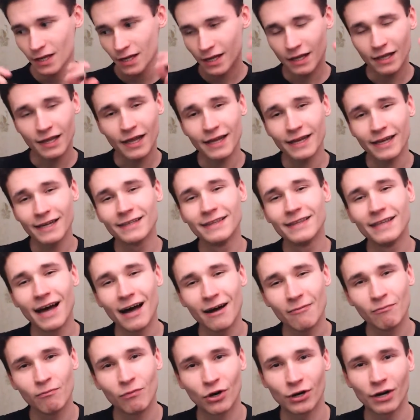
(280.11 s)
like
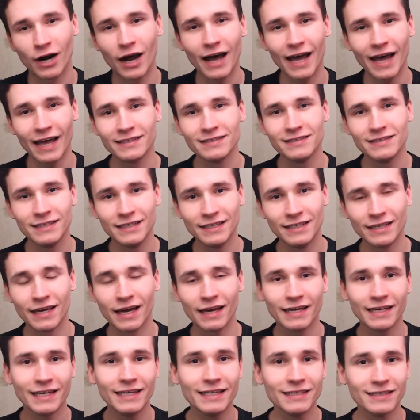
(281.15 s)
number id
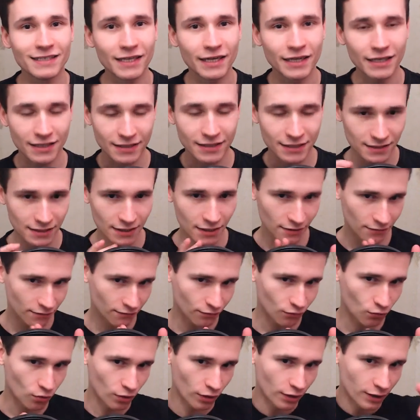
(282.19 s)
index
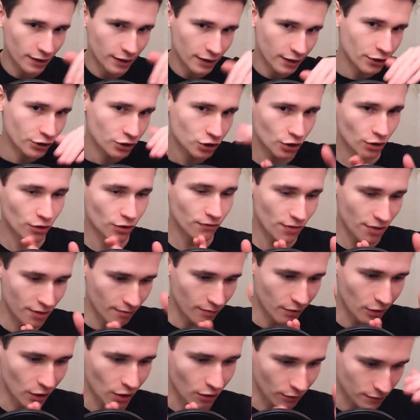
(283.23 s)
for each of the
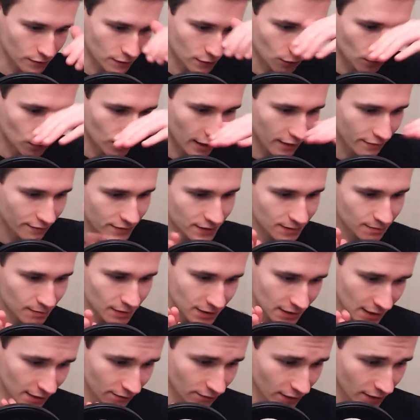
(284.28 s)
blocks you have
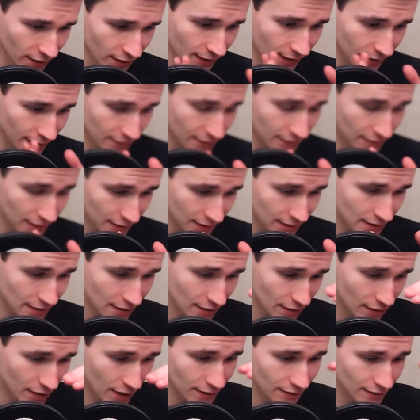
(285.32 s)
specific index
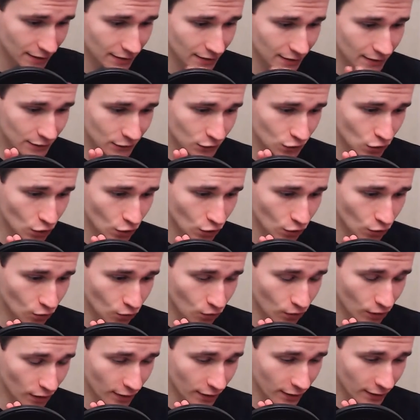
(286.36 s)
that it is
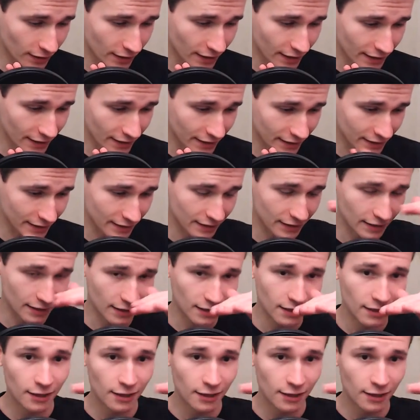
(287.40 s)
so uh, like uh,